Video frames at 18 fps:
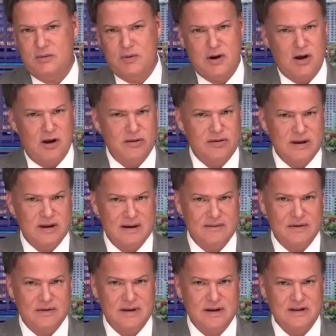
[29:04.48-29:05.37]
We all think
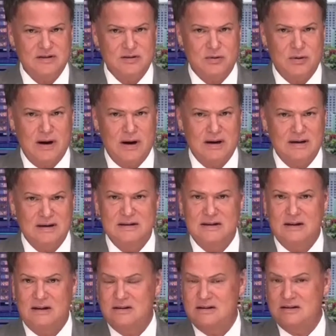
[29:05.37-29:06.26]
everything's great
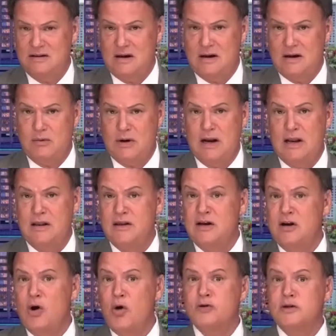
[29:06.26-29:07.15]
until it's not, right? And
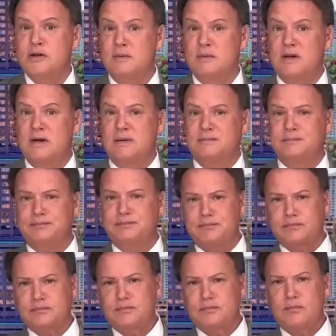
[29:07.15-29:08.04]
then ultimately,
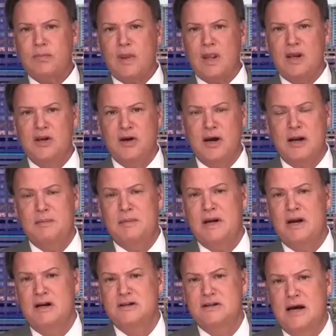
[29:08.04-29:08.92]
you got to be
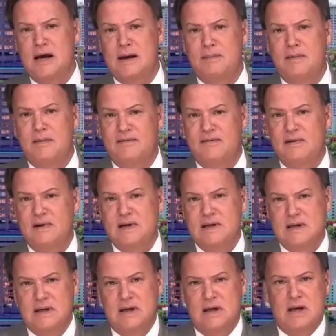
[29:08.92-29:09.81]
on top of,
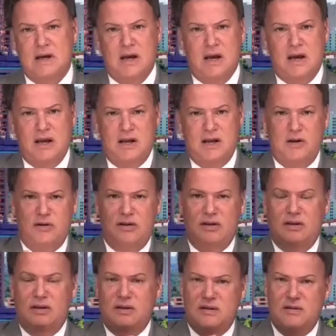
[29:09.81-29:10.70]

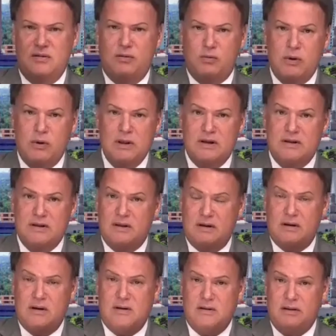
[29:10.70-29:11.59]
the
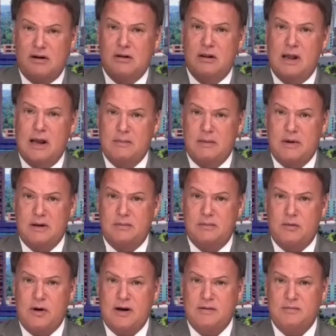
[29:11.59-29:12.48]
climate,
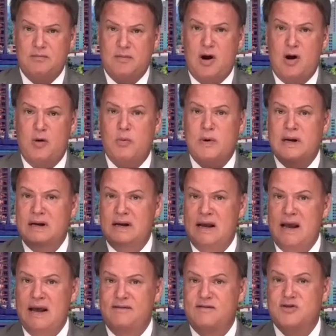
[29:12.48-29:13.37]
right? Are we going to
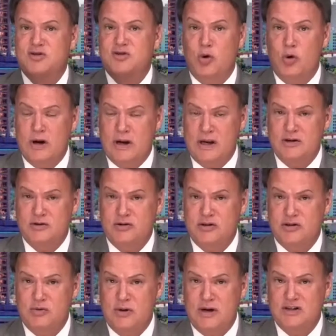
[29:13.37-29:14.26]
have soaring
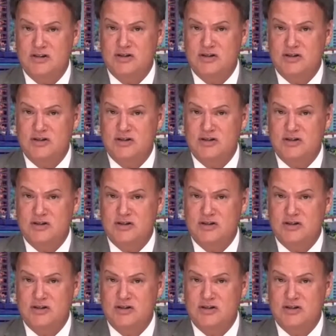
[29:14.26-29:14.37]
interest rates?